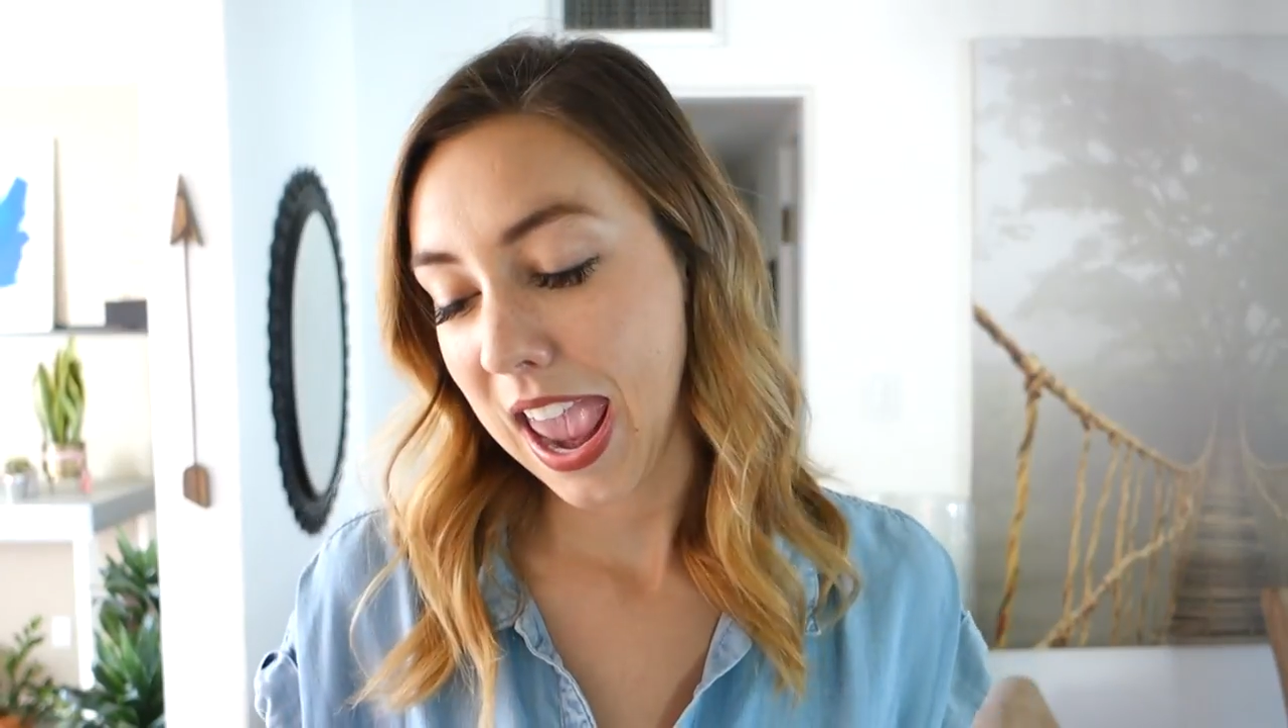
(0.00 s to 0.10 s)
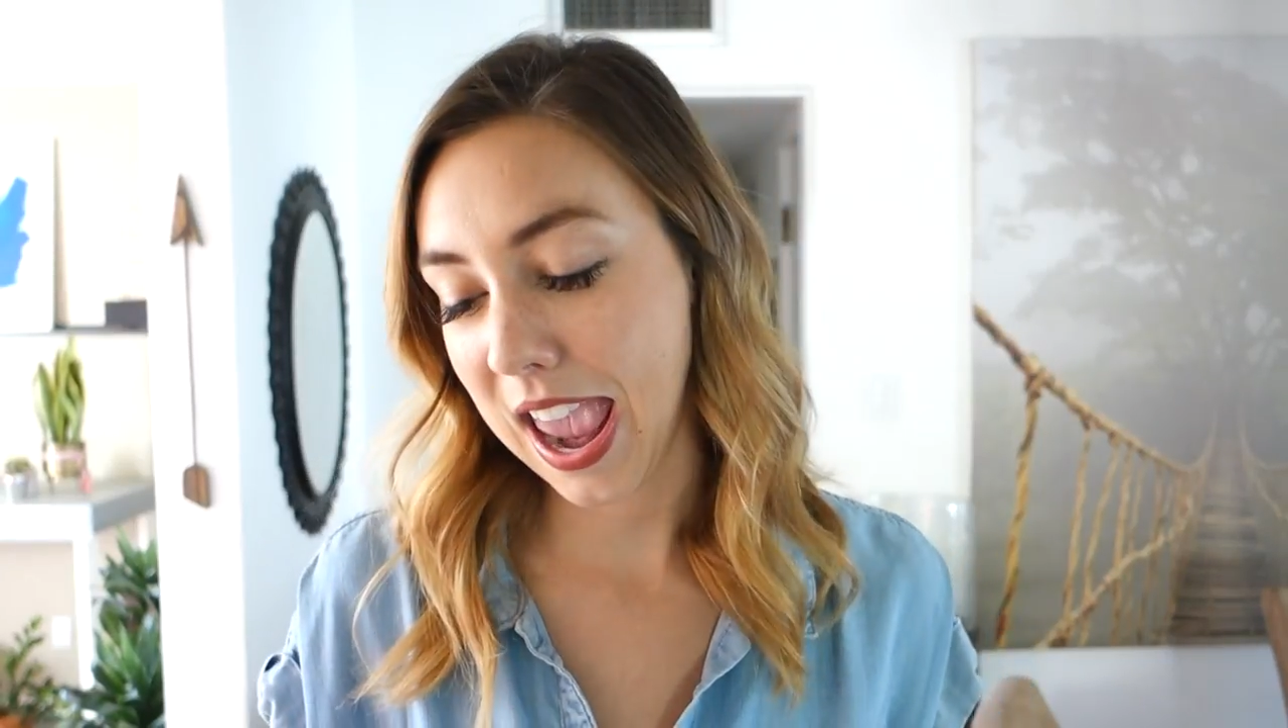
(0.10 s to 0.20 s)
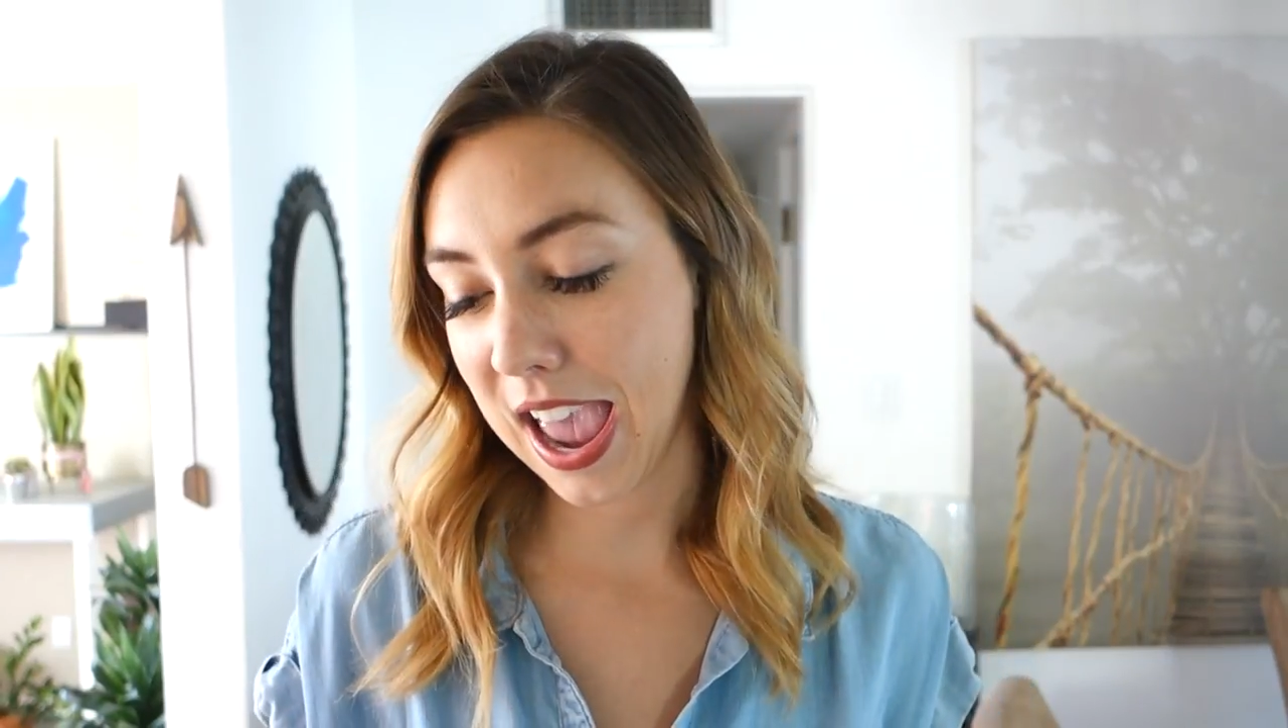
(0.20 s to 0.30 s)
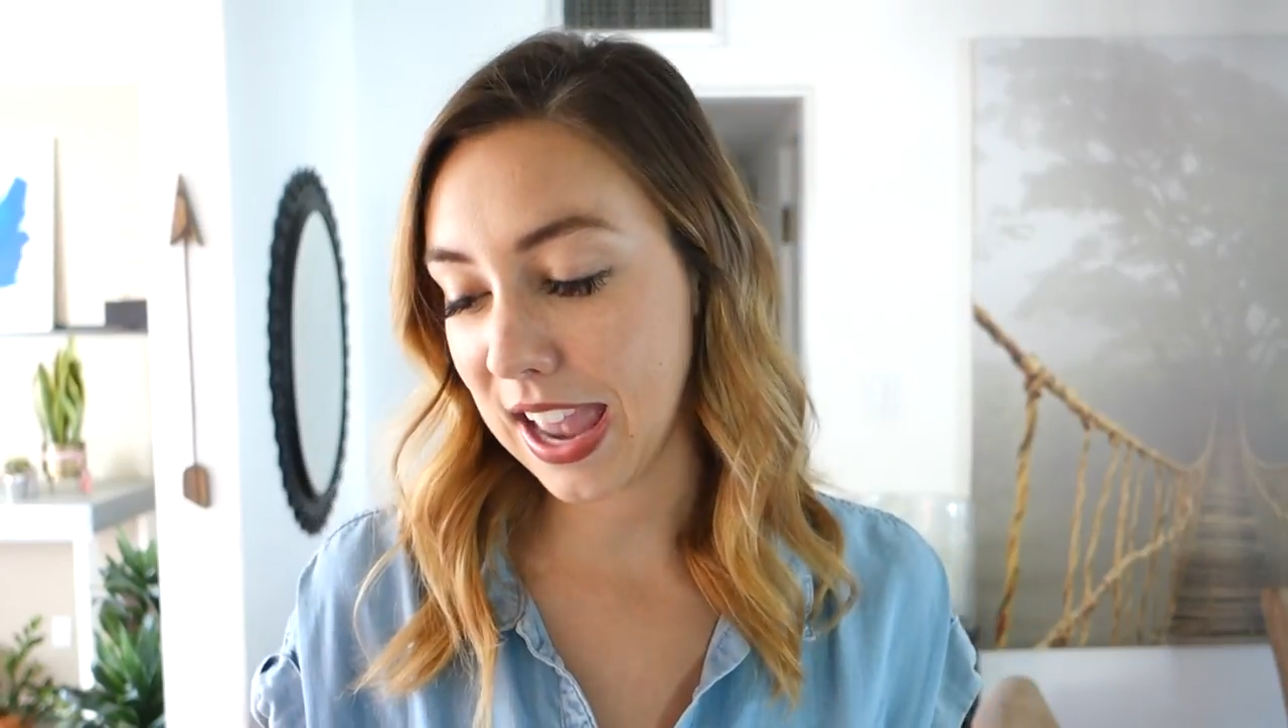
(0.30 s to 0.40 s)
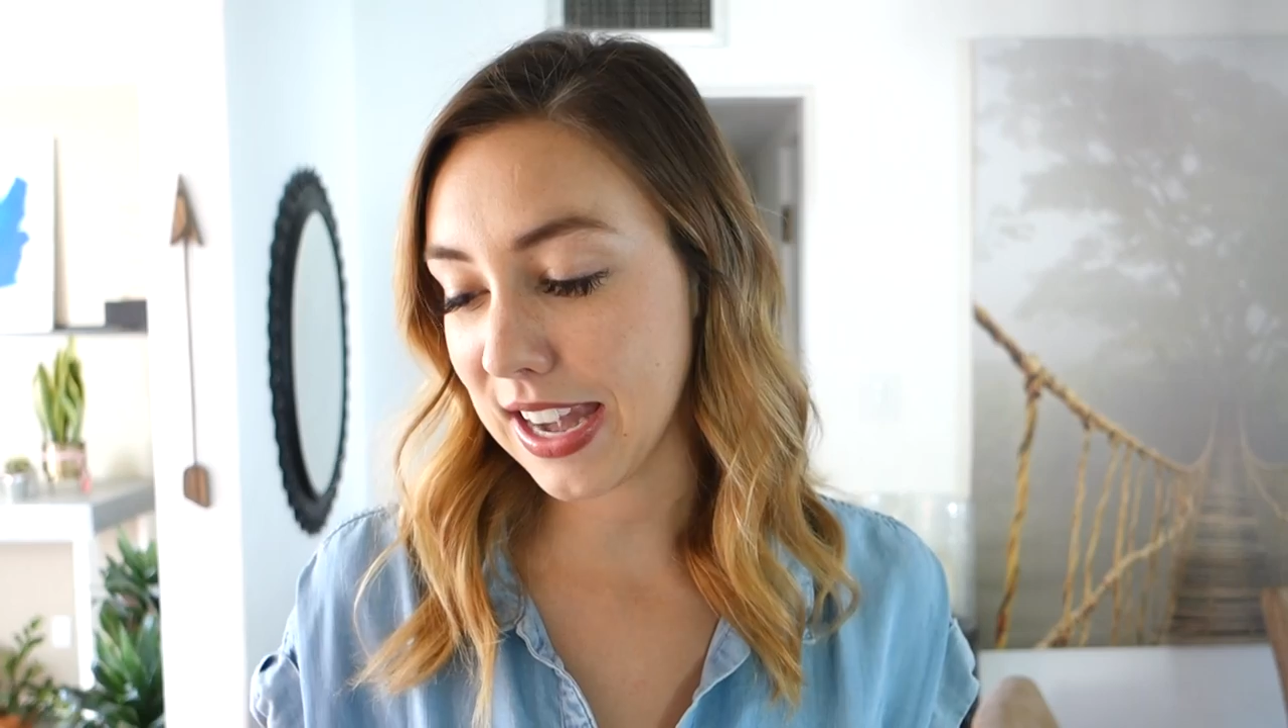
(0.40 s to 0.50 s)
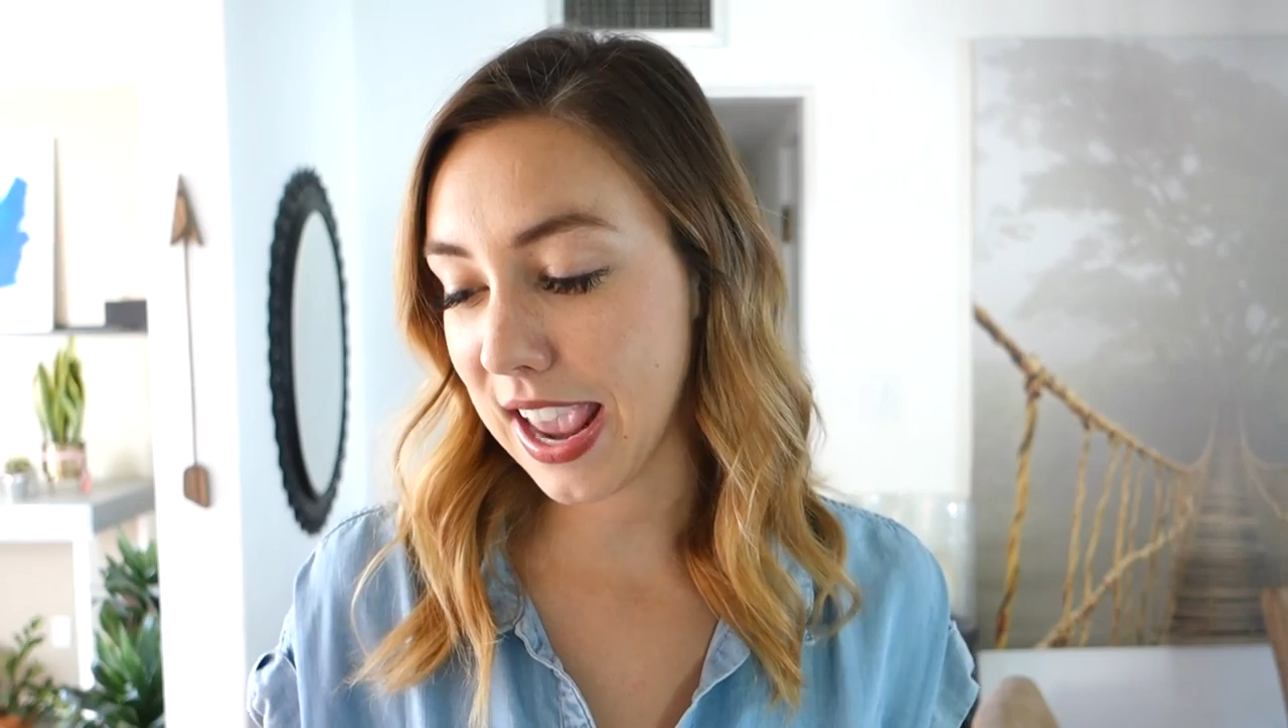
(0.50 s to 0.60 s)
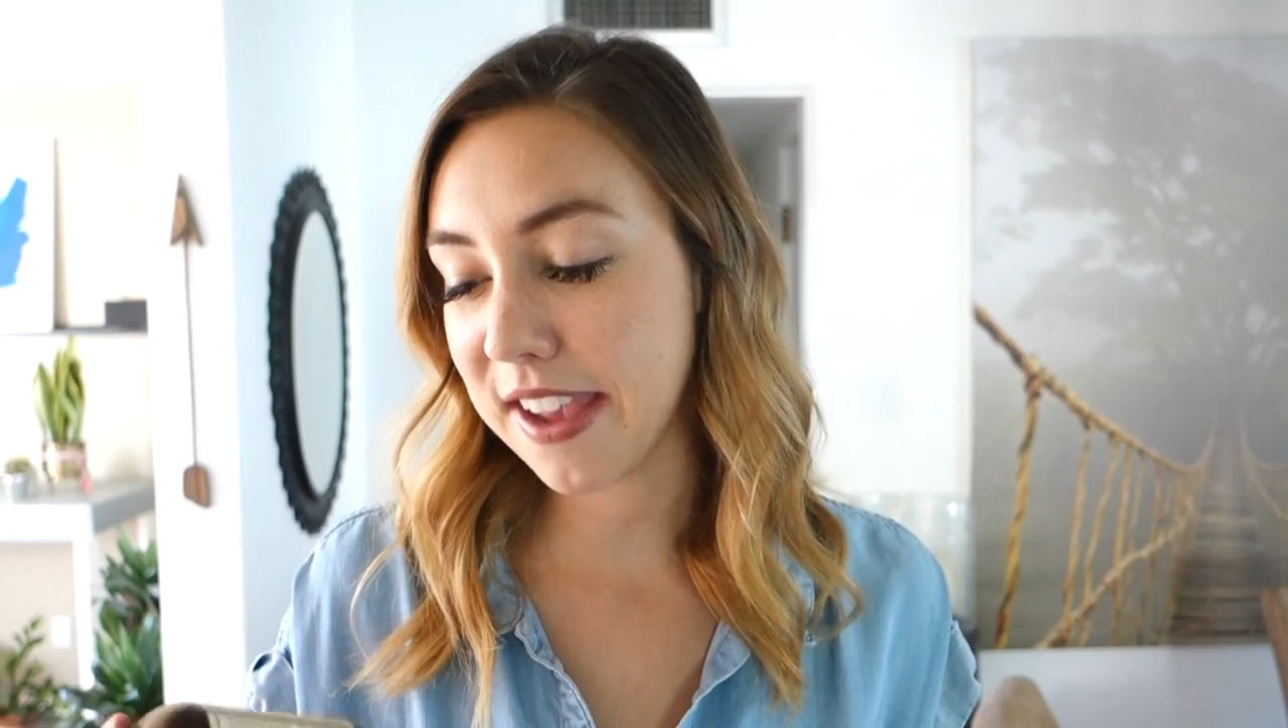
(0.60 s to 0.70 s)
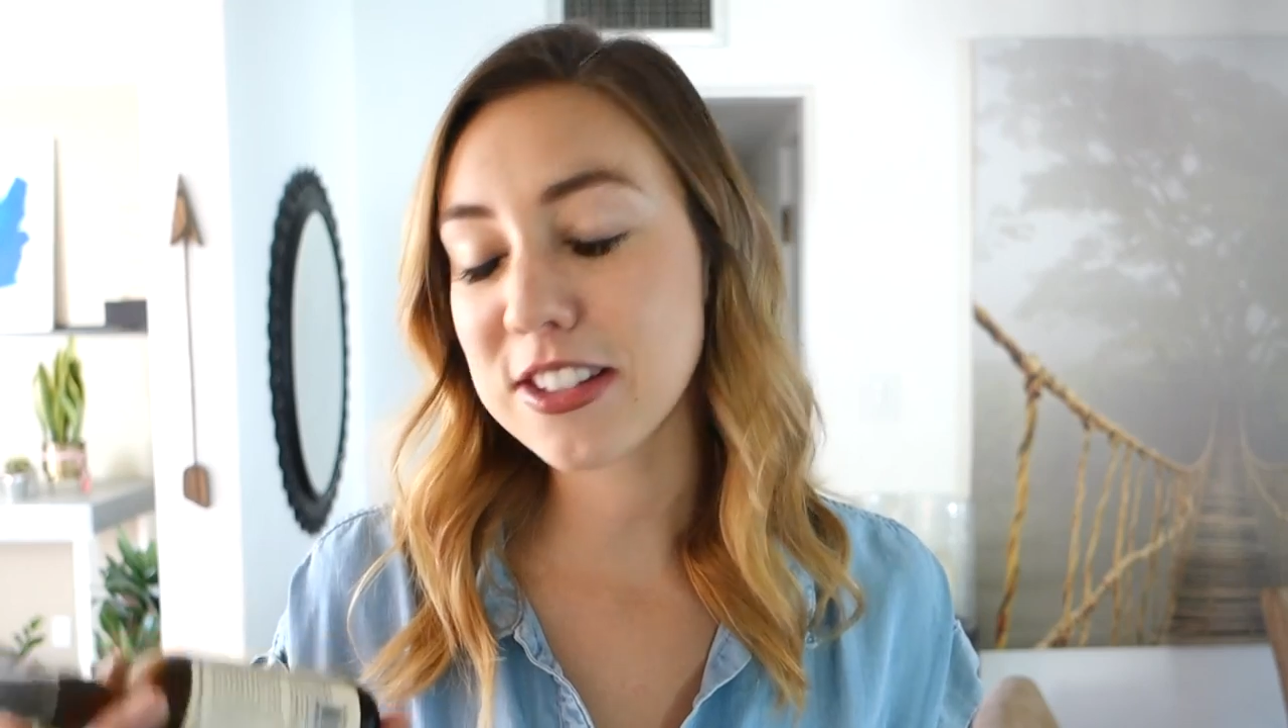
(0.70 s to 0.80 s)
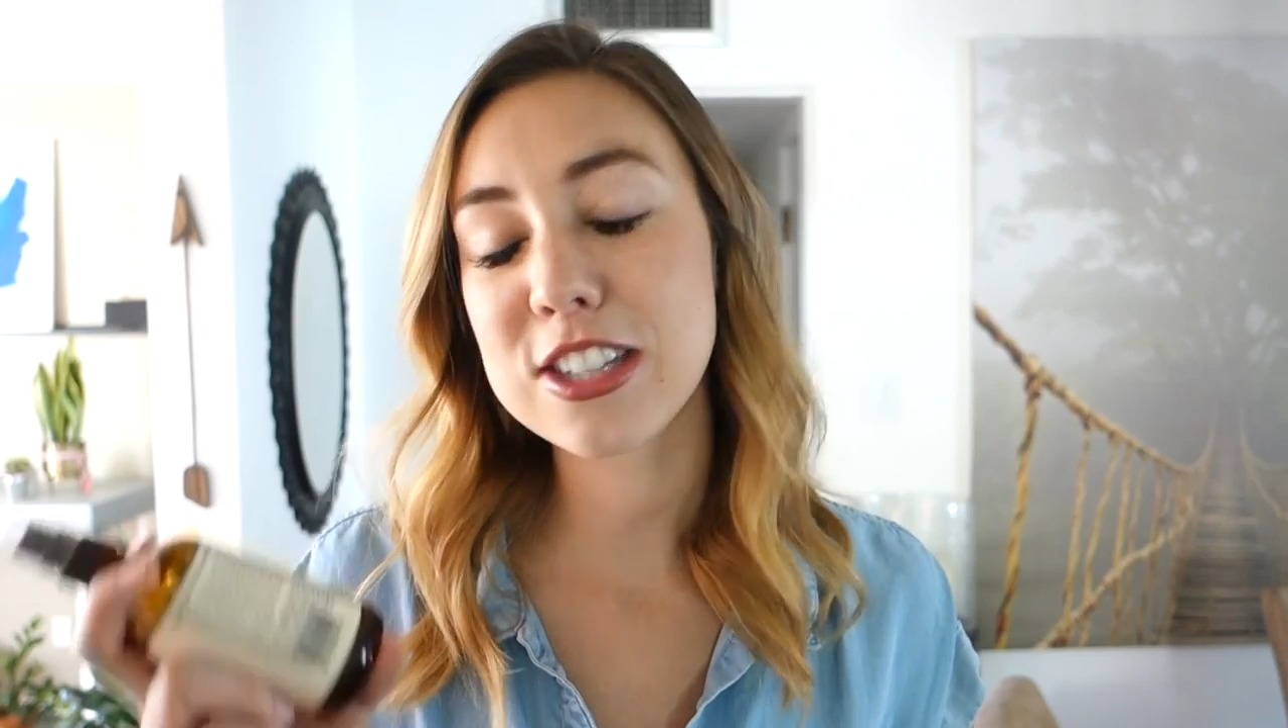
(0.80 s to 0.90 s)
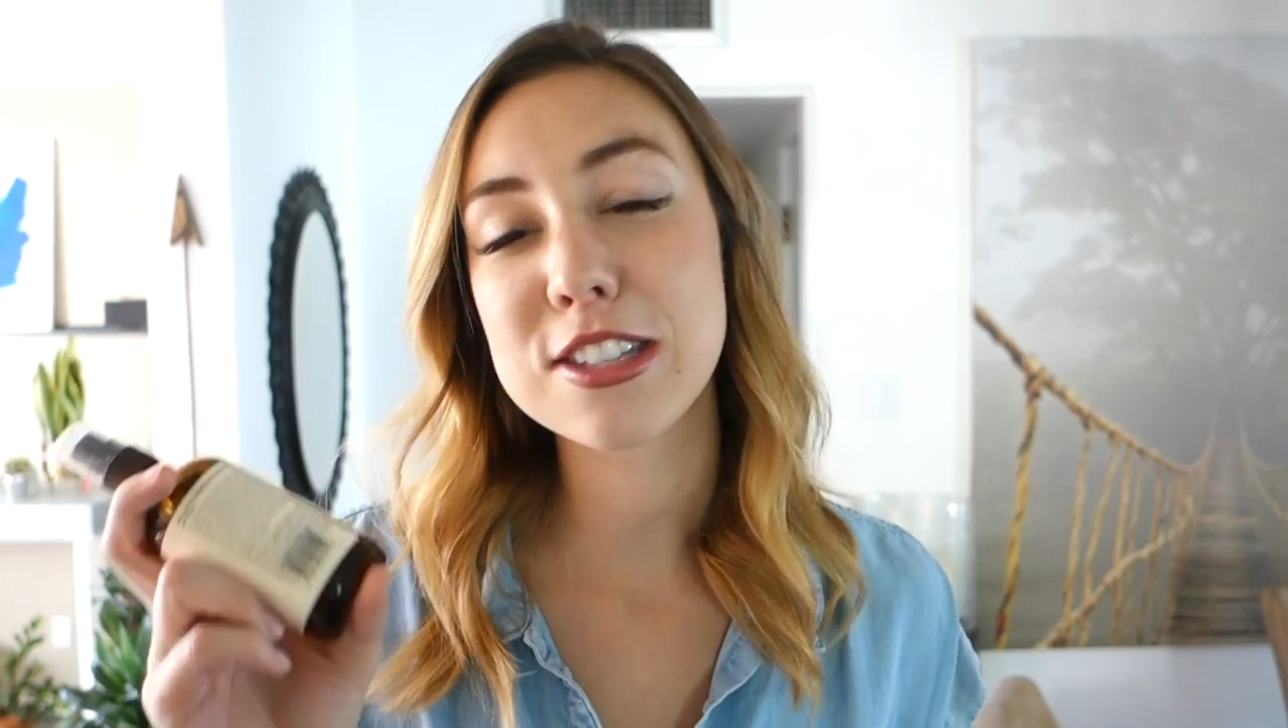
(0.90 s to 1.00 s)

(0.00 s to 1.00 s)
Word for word: and it's